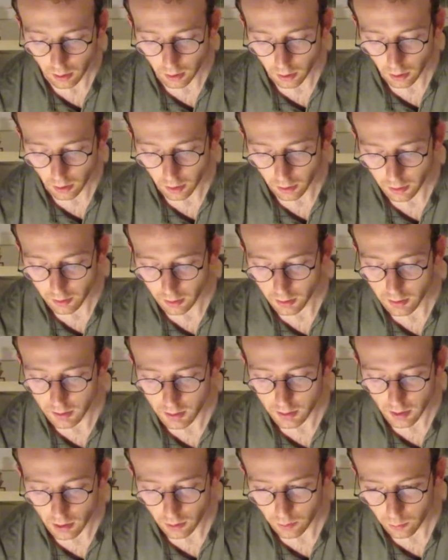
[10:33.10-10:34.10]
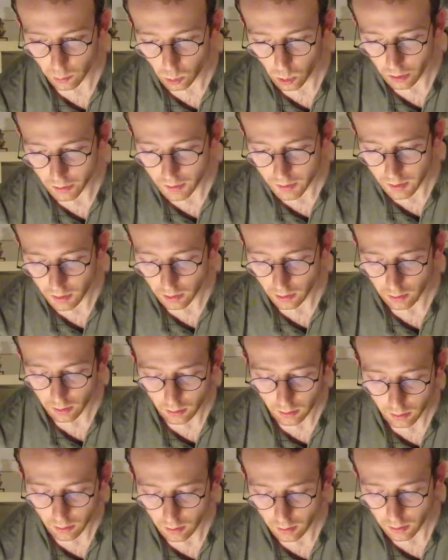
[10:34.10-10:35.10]
and instead of wanting,
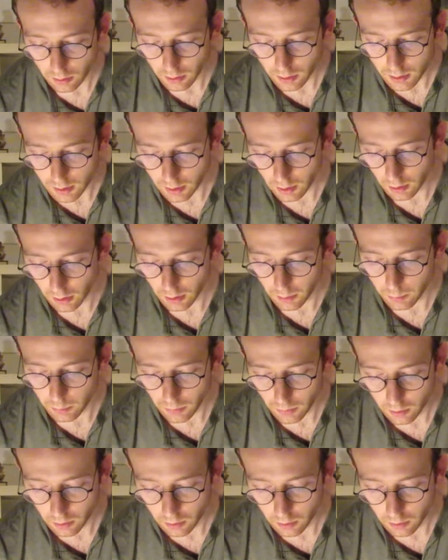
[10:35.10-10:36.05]
this time,